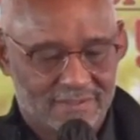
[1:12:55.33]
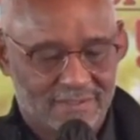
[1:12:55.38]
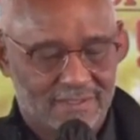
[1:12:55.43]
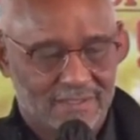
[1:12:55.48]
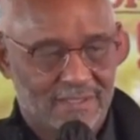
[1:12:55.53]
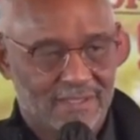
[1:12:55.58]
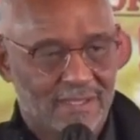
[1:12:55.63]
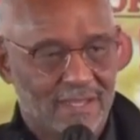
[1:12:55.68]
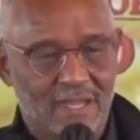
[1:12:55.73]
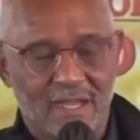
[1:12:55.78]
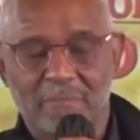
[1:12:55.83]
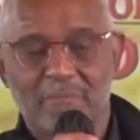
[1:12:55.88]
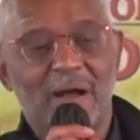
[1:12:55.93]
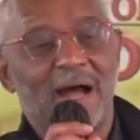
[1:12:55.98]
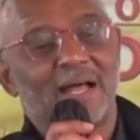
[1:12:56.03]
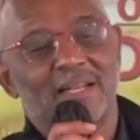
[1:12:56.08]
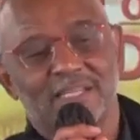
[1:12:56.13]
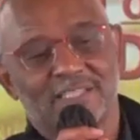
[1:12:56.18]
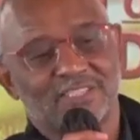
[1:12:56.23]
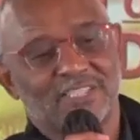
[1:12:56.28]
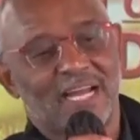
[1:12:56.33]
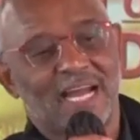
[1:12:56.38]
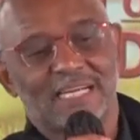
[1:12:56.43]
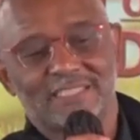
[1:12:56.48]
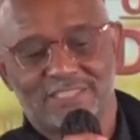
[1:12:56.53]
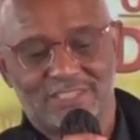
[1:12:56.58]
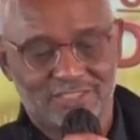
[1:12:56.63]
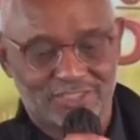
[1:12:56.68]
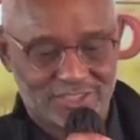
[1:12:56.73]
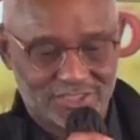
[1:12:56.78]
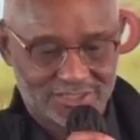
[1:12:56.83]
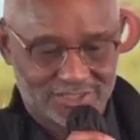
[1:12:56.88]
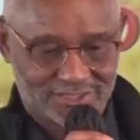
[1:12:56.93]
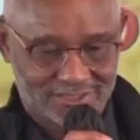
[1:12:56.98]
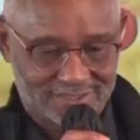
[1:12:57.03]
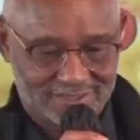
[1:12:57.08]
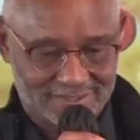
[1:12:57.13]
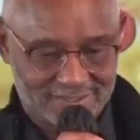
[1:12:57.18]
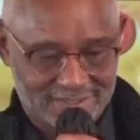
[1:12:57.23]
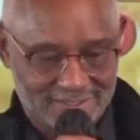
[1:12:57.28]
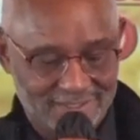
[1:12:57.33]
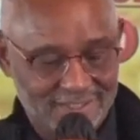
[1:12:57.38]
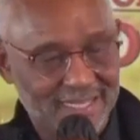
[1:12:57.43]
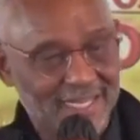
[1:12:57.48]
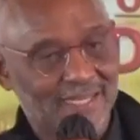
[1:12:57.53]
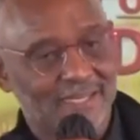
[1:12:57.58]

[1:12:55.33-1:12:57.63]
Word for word: apologize, and just let it go.